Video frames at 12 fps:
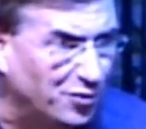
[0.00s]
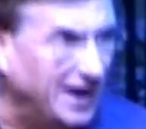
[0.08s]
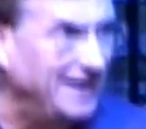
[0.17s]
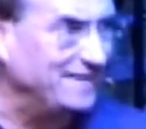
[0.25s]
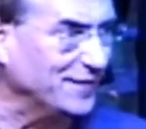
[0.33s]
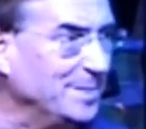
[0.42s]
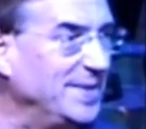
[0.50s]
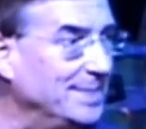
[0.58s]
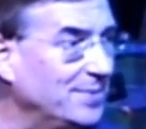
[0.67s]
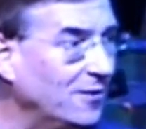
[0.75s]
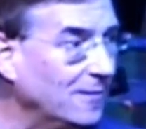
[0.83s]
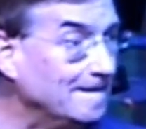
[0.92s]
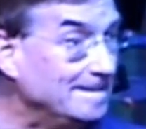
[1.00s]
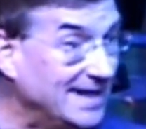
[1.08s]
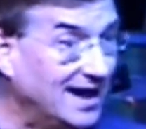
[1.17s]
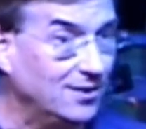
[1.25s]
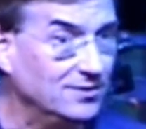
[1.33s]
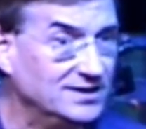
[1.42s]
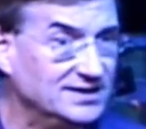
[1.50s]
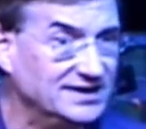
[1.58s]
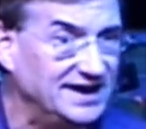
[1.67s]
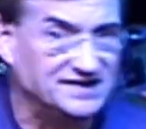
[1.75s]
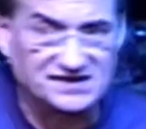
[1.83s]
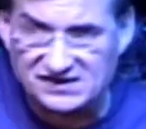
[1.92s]
pray for people. Now,
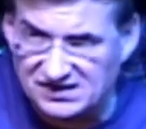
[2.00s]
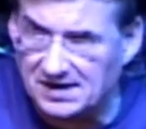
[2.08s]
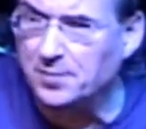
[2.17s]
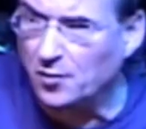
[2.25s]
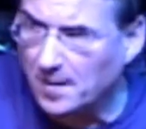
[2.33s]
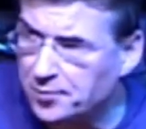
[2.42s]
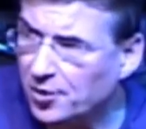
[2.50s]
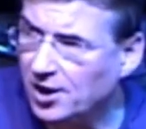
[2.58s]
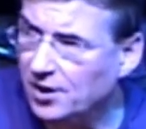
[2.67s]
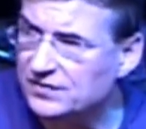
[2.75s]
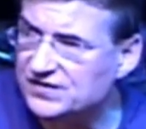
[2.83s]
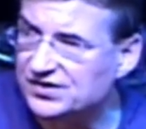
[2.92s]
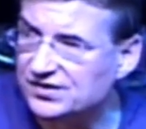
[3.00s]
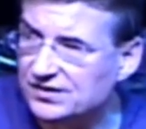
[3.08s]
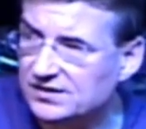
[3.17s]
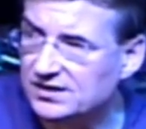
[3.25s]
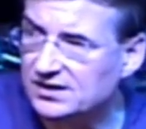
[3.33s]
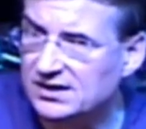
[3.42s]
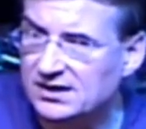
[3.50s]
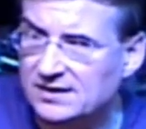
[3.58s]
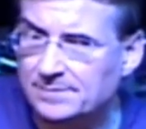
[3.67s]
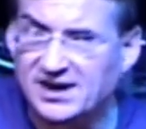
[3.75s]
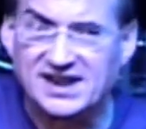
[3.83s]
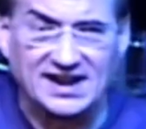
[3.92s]
it's a simple approach,
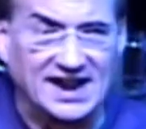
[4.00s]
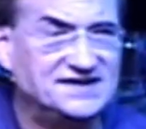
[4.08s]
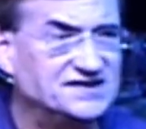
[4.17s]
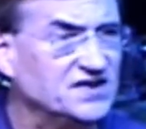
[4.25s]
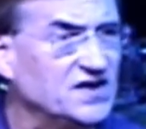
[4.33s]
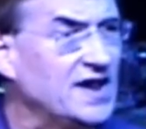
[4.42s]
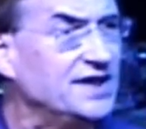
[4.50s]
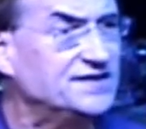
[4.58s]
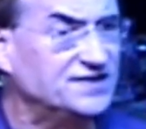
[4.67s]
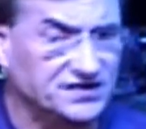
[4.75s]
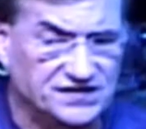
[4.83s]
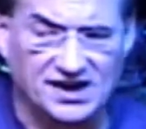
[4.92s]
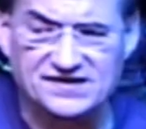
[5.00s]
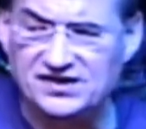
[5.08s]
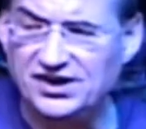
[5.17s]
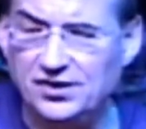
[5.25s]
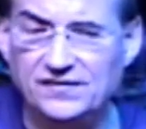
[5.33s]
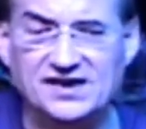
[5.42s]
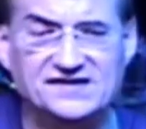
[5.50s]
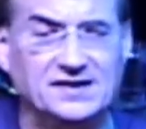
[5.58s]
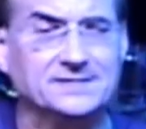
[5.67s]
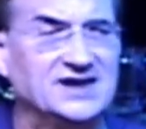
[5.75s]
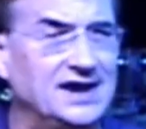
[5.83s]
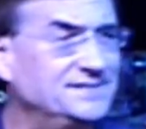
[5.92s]
but can I suggest to you that
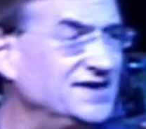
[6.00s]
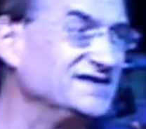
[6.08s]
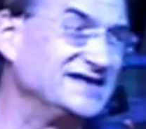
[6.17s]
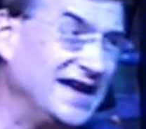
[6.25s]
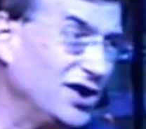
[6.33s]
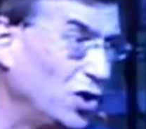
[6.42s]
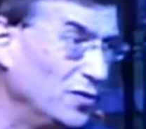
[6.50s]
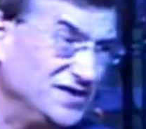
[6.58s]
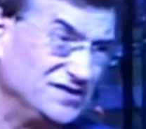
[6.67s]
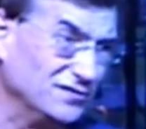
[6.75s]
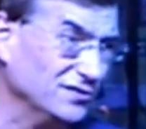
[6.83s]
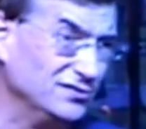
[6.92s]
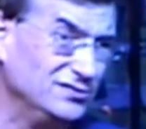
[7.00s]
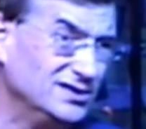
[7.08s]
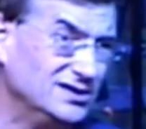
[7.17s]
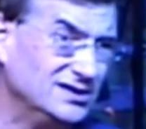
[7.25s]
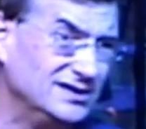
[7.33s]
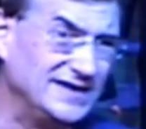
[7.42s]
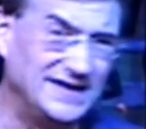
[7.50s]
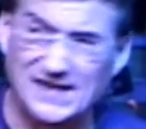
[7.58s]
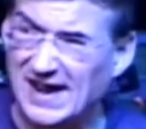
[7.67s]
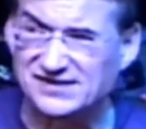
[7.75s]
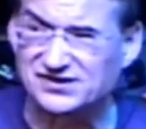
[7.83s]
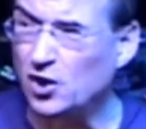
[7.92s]
sometimes it's not always true, that
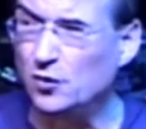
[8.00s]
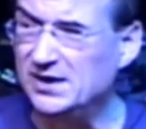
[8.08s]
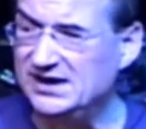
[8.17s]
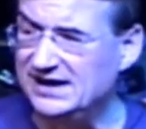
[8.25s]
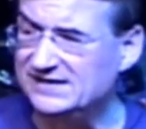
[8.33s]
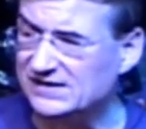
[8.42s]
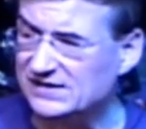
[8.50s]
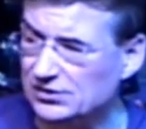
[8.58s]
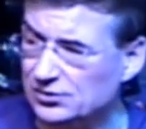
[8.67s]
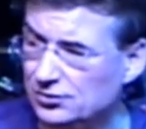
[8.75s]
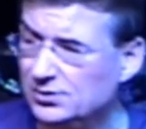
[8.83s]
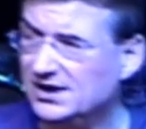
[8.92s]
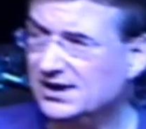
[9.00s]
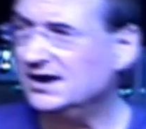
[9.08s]
that's all we need to do